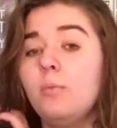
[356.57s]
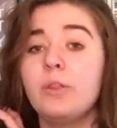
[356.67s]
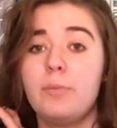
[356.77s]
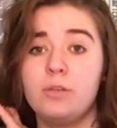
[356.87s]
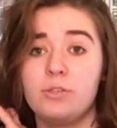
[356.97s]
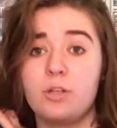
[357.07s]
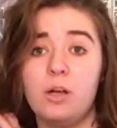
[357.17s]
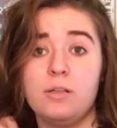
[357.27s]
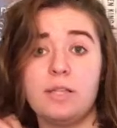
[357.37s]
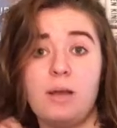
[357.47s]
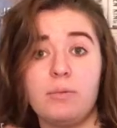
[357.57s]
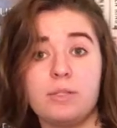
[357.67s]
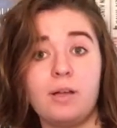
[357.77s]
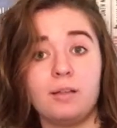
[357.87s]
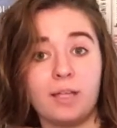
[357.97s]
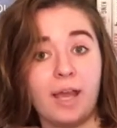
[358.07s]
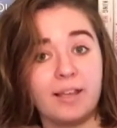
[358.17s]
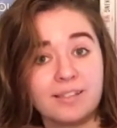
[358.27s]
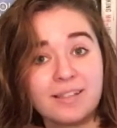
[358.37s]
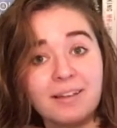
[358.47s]
With the Monster Calls, that was not the
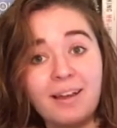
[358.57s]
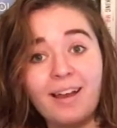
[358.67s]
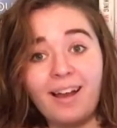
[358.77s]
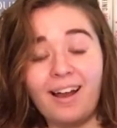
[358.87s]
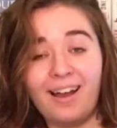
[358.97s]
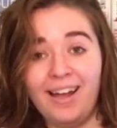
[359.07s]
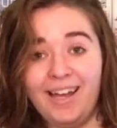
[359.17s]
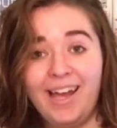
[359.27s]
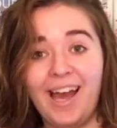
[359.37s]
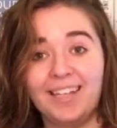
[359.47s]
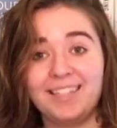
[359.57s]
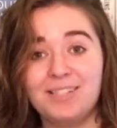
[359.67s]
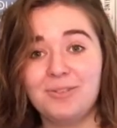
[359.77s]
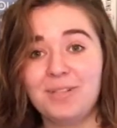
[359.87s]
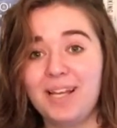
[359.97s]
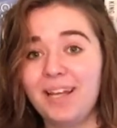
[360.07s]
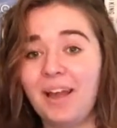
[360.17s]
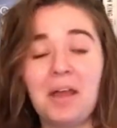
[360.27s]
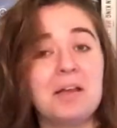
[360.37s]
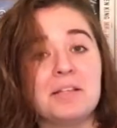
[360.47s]
case. I had to
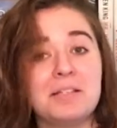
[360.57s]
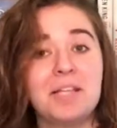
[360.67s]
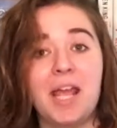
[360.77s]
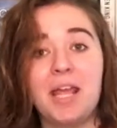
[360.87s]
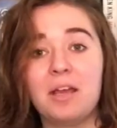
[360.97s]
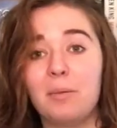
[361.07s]
like take